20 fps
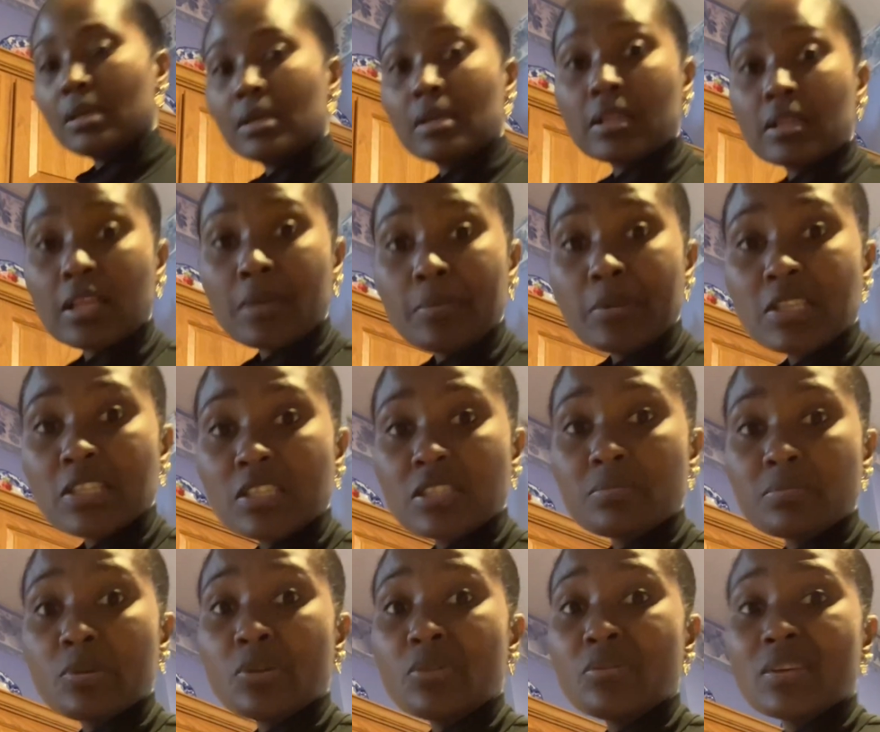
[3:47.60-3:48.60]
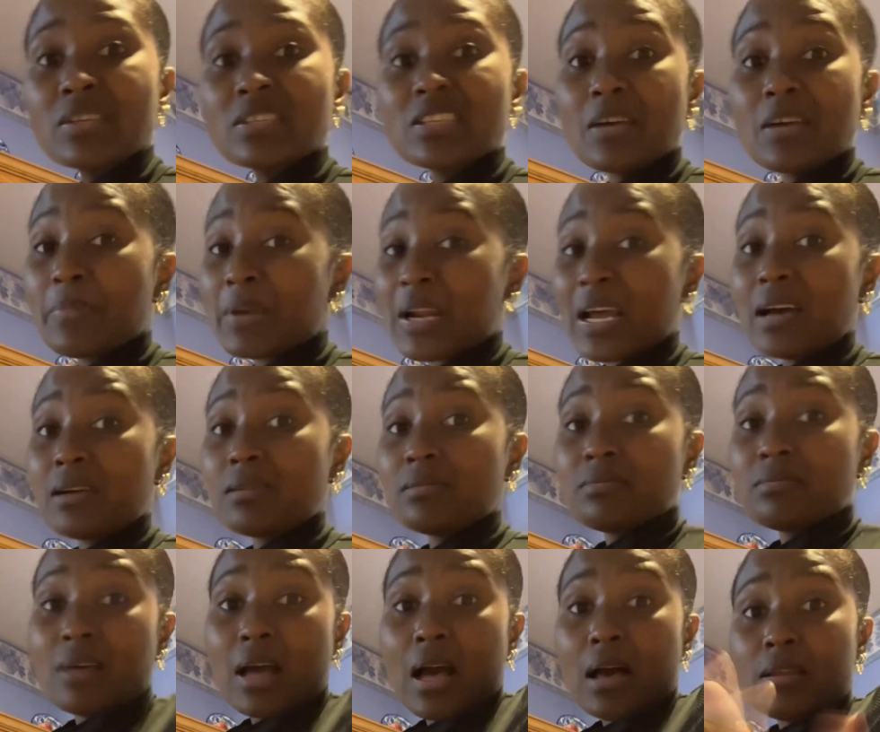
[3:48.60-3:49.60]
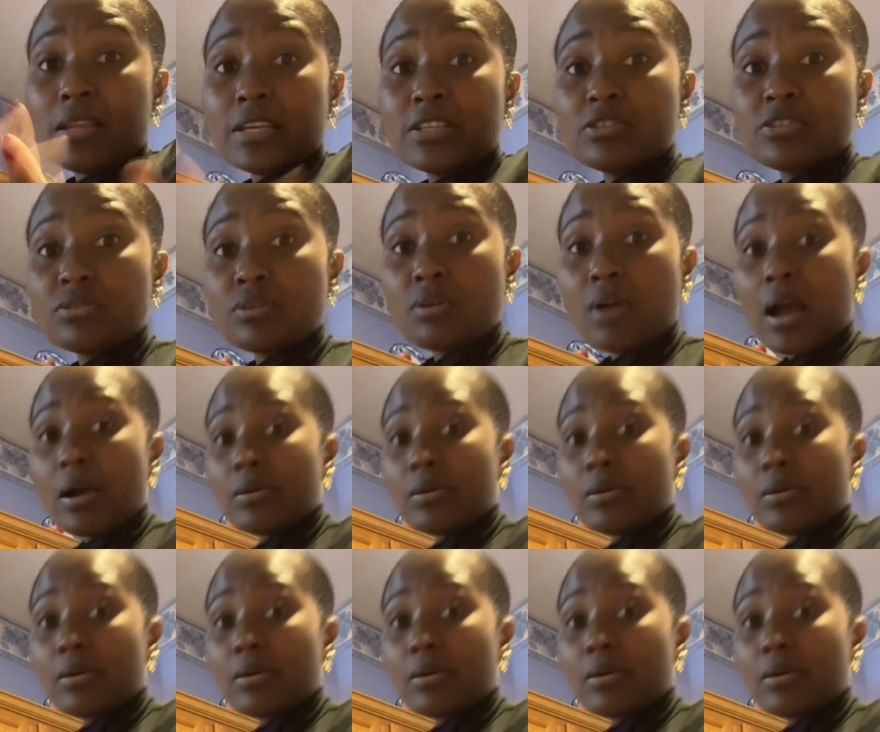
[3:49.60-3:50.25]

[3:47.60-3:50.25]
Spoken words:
let me just move this up and I'll let you know how